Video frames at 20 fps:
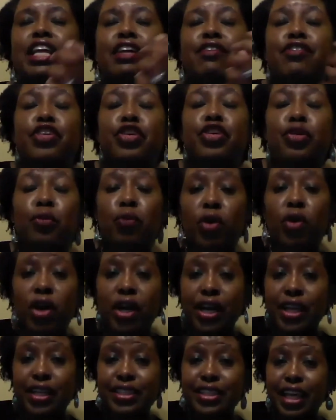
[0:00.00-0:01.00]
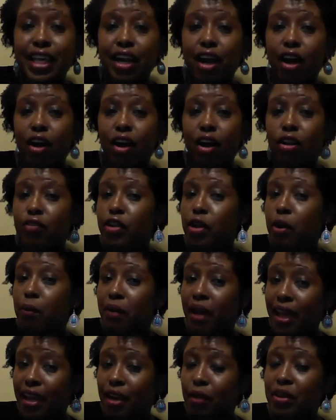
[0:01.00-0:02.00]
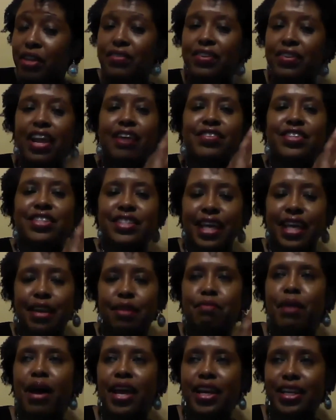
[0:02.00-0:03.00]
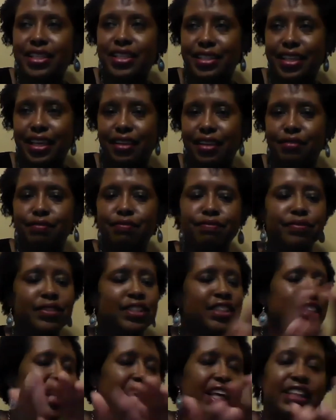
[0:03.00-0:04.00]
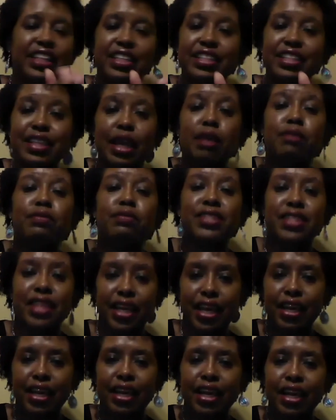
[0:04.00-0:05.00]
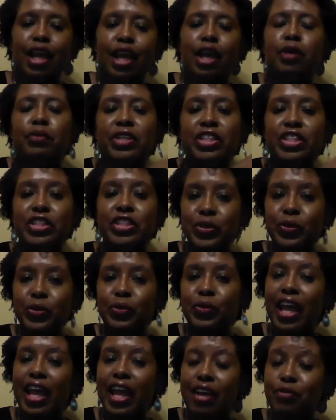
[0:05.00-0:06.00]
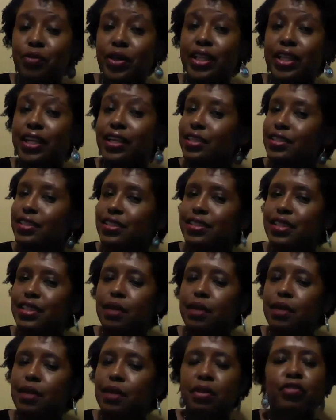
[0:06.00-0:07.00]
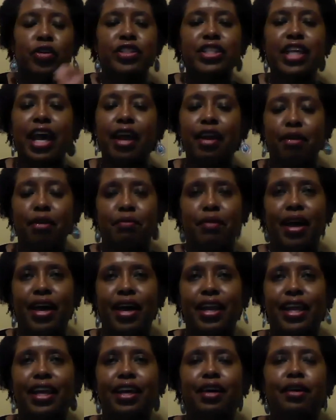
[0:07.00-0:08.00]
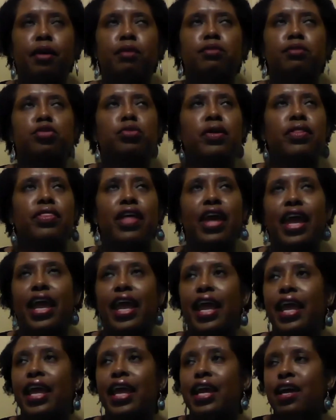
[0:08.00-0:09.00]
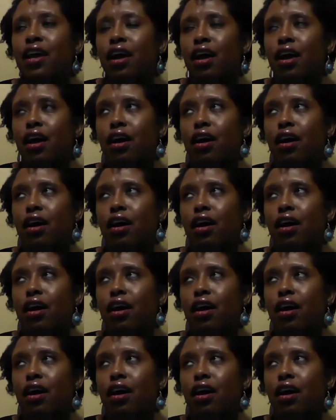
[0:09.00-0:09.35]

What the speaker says: And if you want it all over your body, we even have a satin body set. It's not the same set, but we have one that does the same thing for your entire body. It comes with a